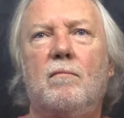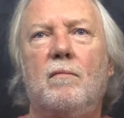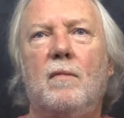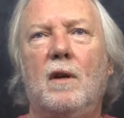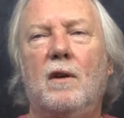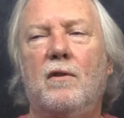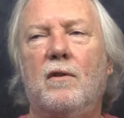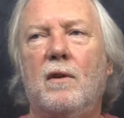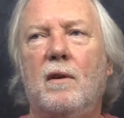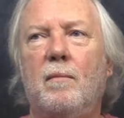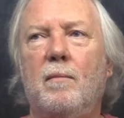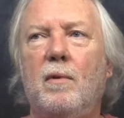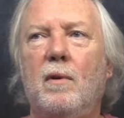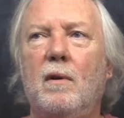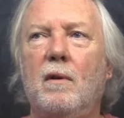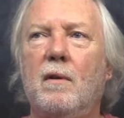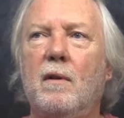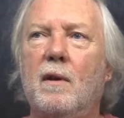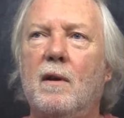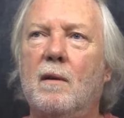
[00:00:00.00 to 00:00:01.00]
example
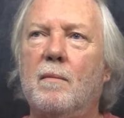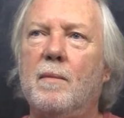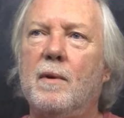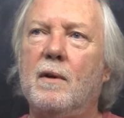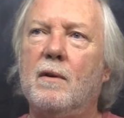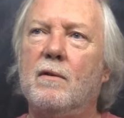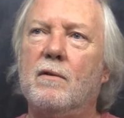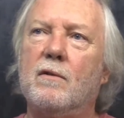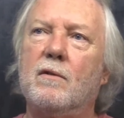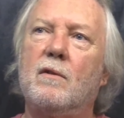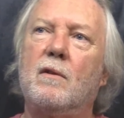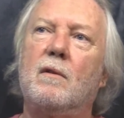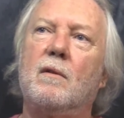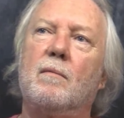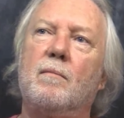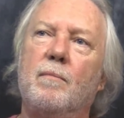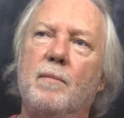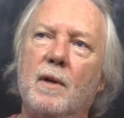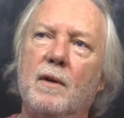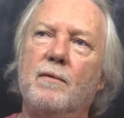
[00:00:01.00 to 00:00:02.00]
of that because there's a
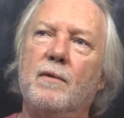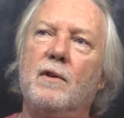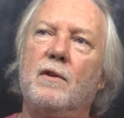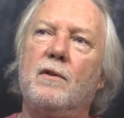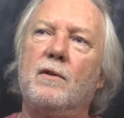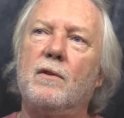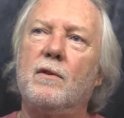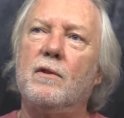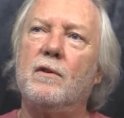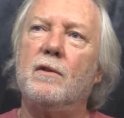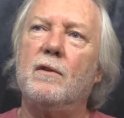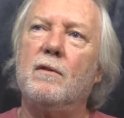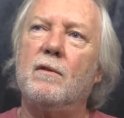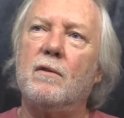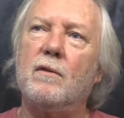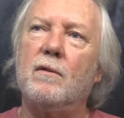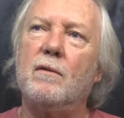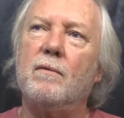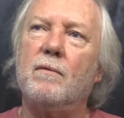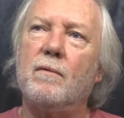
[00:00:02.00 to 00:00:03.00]
big resurgence
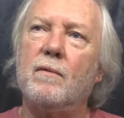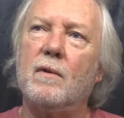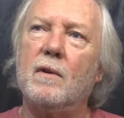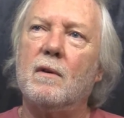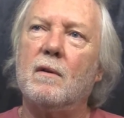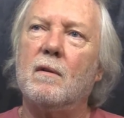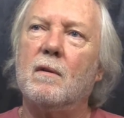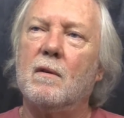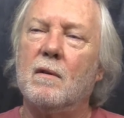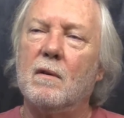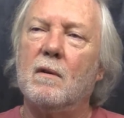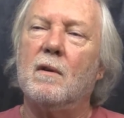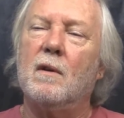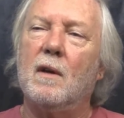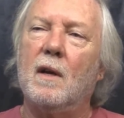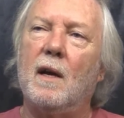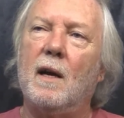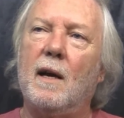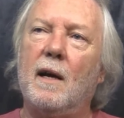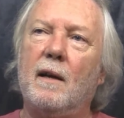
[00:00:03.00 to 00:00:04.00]
of uh,
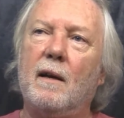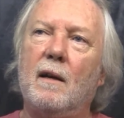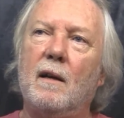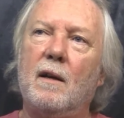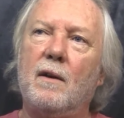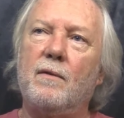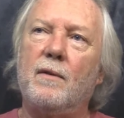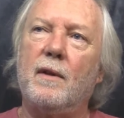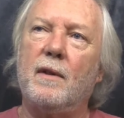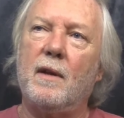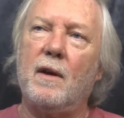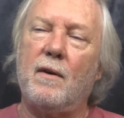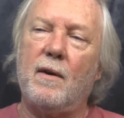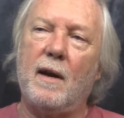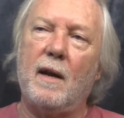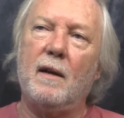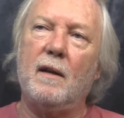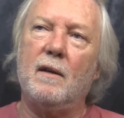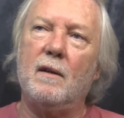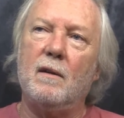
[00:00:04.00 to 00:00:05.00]
hand lettering there
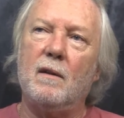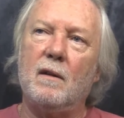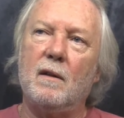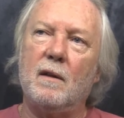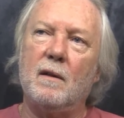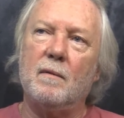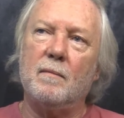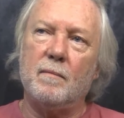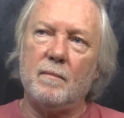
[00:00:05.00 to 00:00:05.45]
and gilding.